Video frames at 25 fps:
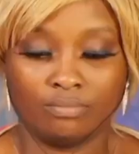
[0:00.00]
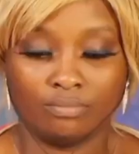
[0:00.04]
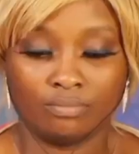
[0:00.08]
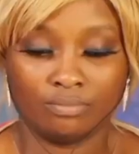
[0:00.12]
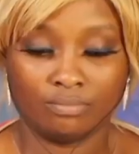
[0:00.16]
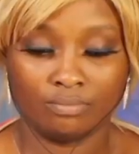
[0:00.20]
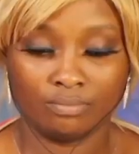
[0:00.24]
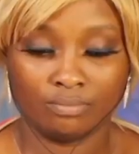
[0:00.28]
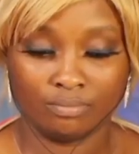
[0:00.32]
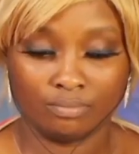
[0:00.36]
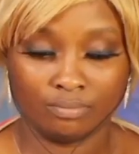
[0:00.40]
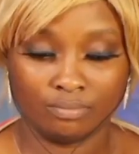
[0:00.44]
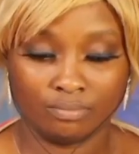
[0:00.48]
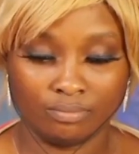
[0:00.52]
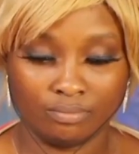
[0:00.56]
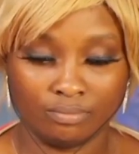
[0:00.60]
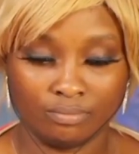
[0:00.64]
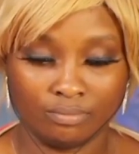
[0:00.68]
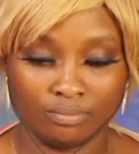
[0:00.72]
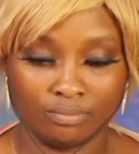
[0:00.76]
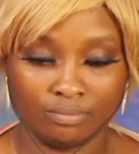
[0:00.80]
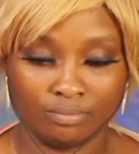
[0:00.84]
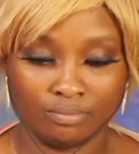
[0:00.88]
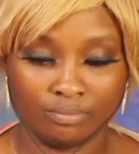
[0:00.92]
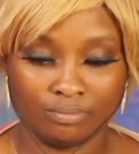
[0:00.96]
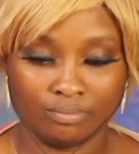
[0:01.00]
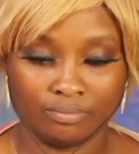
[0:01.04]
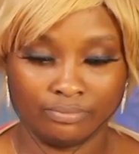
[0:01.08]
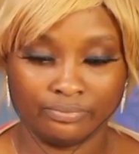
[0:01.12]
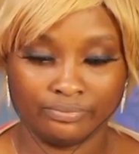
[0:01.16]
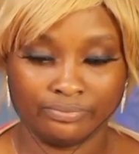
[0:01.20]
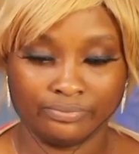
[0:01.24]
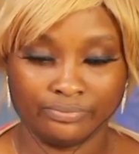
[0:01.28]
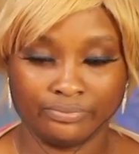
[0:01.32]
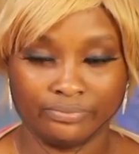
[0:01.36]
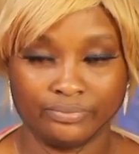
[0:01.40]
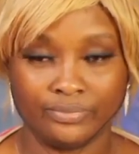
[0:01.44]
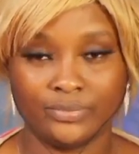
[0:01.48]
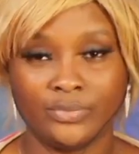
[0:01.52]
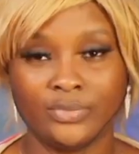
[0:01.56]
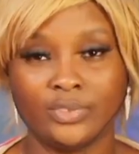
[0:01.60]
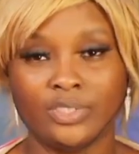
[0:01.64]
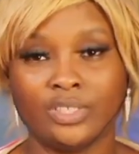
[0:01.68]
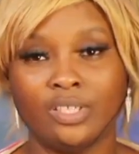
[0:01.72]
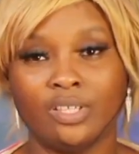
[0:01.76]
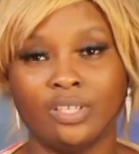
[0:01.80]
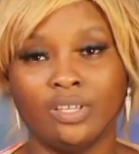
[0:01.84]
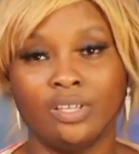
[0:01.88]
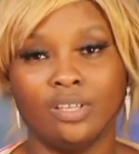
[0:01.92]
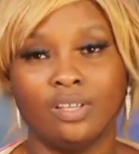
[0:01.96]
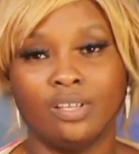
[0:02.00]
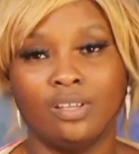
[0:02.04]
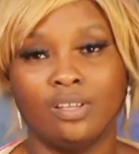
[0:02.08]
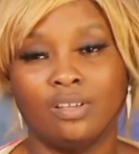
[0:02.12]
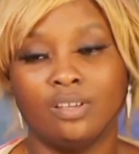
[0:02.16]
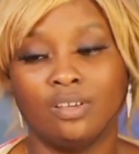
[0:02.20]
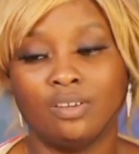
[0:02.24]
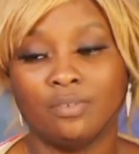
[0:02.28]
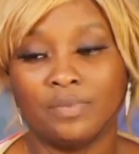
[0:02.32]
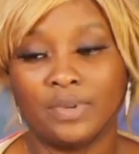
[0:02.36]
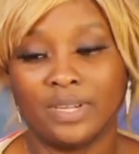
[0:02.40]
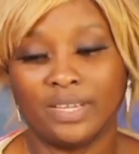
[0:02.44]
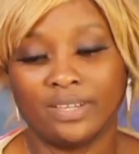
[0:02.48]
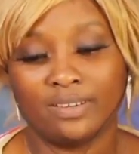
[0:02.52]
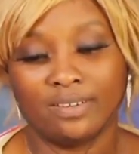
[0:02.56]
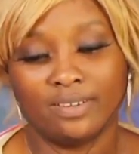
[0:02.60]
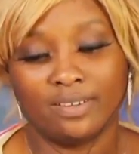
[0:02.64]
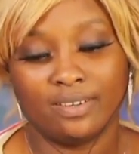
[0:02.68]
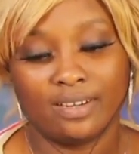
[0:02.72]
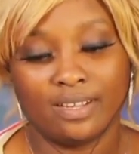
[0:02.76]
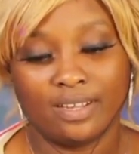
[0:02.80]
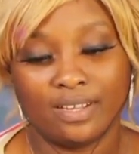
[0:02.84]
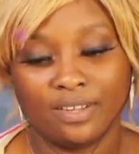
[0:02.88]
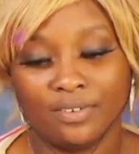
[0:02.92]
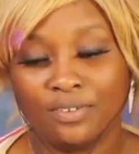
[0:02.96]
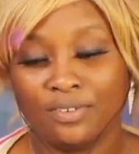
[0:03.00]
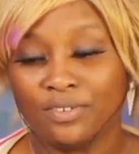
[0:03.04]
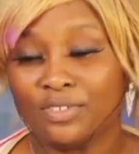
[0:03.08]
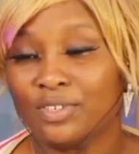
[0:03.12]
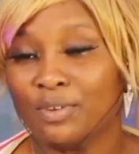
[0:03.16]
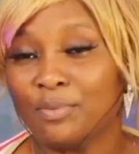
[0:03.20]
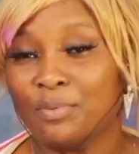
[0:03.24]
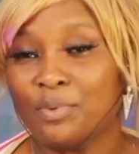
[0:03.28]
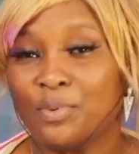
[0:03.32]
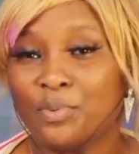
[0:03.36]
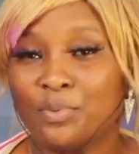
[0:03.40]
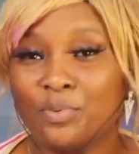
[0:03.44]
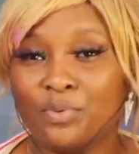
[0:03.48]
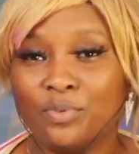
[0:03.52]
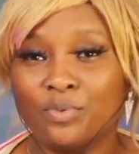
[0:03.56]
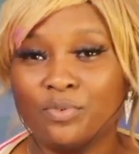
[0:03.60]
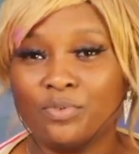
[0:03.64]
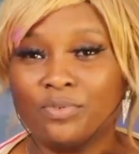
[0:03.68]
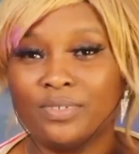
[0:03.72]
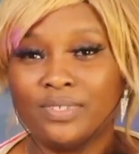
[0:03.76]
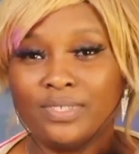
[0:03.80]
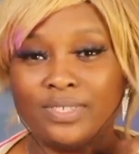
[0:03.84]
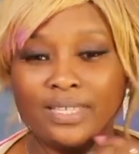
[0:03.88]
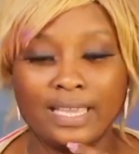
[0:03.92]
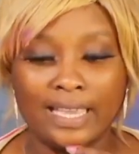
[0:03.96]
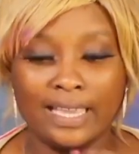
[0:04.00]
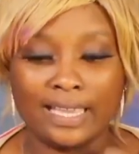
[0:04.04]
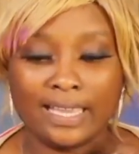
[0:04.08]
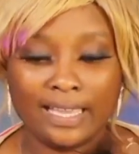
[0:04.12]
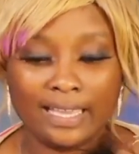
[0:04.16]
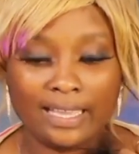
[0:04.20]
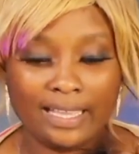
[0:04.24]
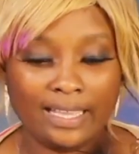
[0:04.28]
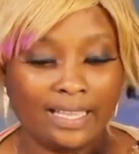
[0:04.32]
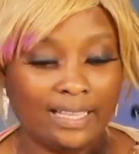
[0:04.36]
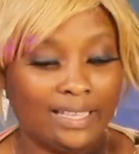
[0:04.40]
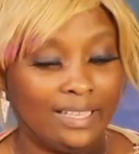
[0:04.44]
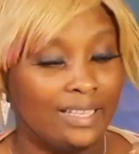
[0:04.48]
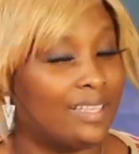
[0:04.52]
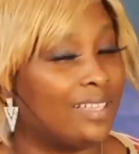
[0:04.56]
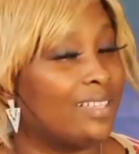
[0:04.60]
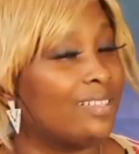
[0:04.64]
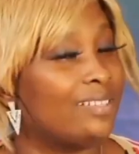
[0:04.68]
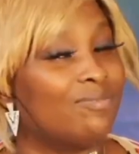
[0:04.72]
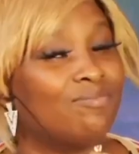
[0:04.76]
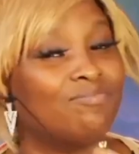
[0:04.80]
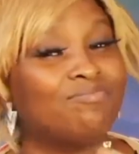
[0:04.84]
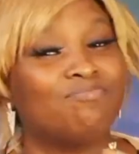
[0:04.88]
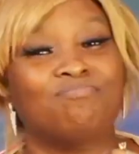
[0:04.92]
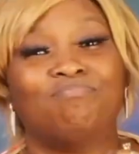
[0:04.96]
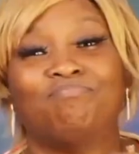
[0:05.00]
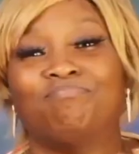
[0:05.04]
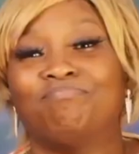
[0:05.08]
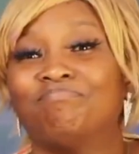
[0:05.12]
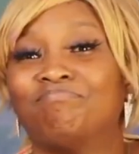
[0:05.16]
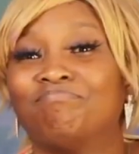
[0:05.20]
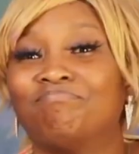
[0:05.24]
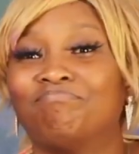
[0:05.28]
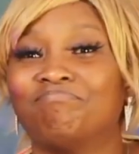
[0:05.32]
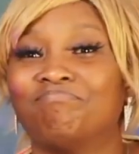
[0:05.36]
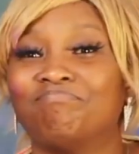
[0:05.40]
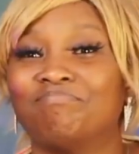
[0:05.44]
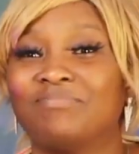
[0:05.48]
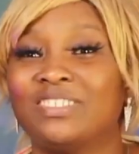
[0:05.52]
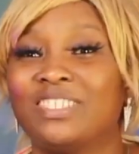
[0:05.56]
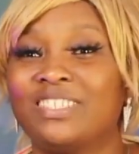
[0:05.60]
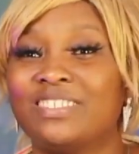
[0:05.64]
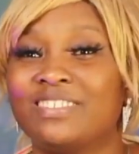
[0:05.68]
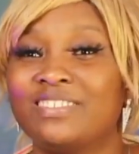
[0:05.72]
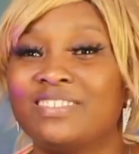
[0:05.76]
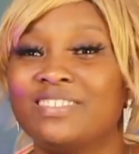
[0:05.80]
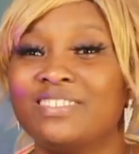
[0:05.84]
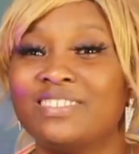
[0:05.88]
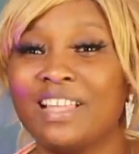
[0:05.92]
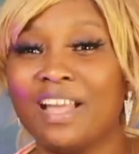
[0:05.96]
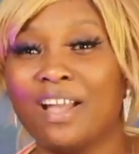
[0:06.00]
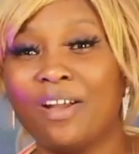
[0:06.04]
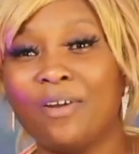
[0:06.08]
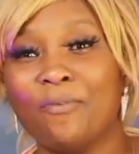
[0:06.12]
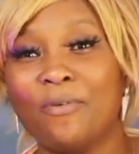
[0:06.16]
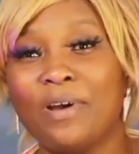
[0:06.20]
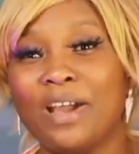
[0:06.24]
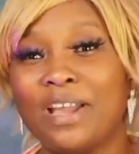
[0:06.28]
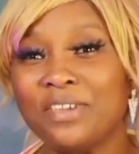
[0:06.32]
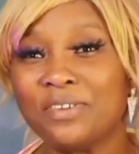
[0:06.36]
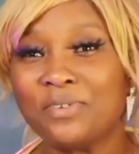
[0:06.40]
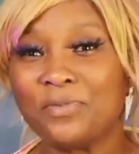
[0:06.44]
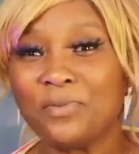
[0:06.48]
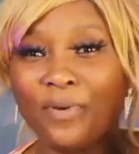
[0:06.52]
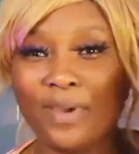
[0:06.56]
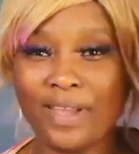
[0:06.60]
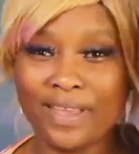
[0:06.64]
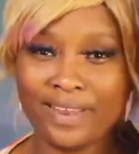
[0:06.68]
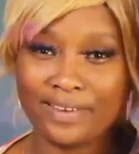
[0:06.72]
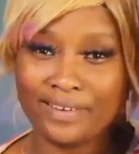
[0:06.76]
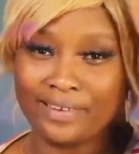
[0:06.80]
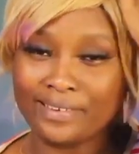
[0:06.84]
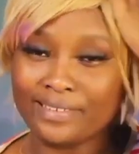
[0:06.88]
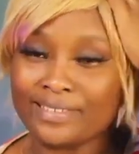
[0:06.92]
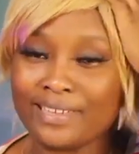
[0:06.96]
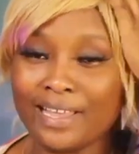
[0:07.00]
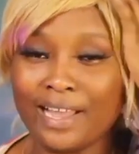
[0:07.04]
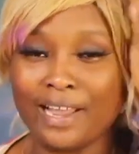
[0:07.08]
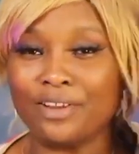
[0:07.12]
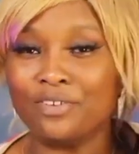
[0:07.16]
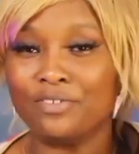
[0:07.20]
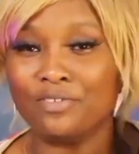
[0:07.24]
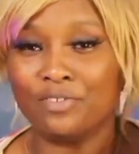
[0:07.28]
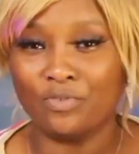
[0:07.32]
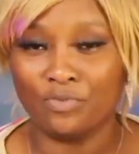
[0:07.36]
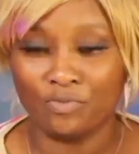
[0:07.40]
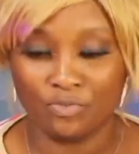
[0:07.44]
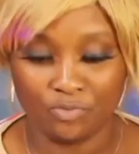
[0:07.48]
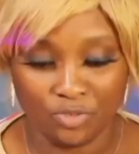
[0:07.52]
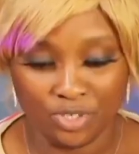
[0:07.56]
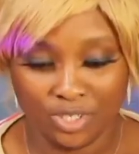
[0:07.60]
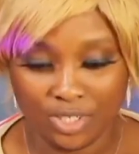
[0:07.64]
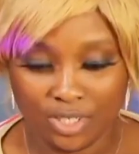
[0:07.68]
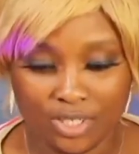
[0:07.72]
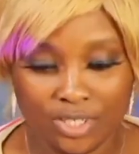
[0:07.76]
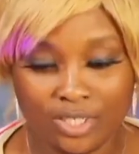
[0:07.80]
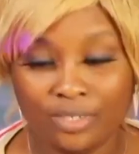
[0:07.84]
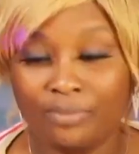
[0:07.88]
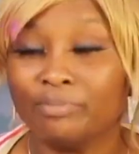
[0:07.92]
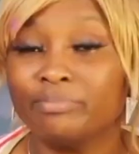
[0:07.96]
Hmm. Oh my God. I know some people will say, sister, why are you wearing this kind of wig?